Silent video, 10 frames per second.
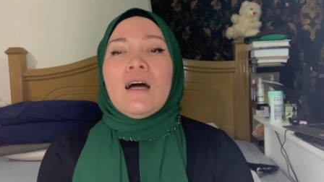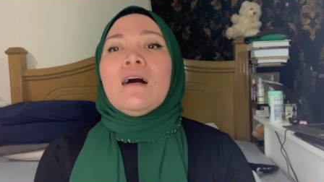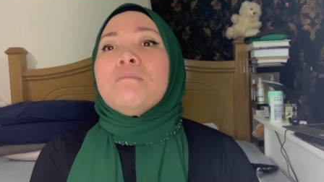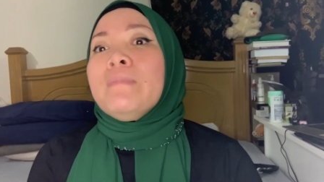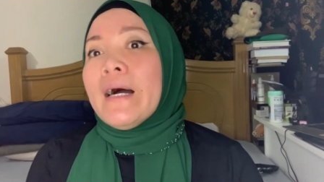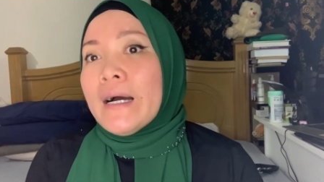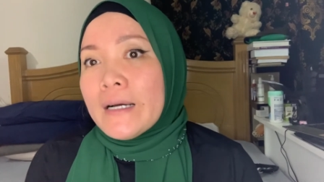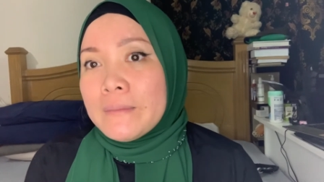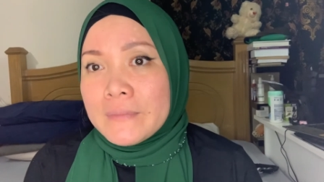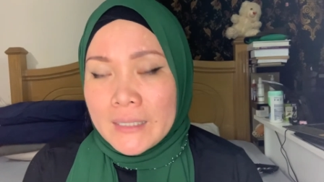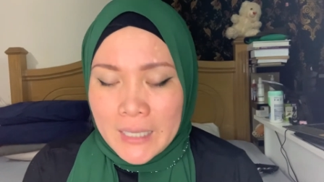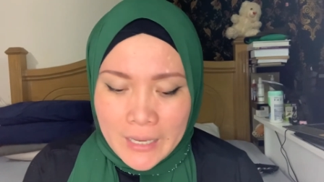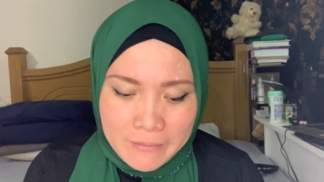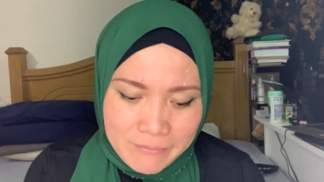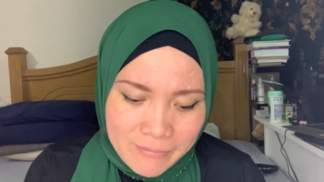uh, balm that
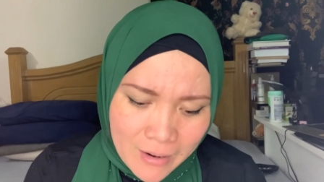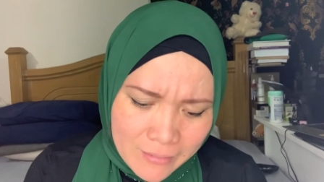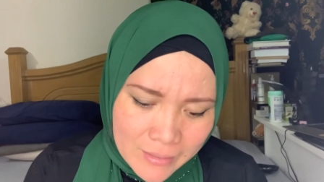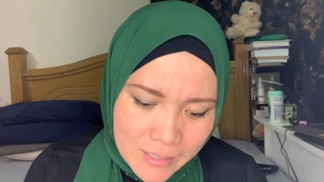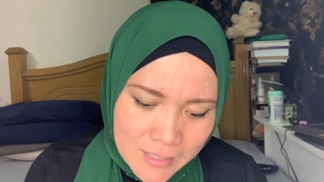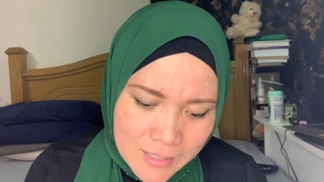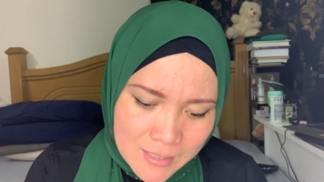I found is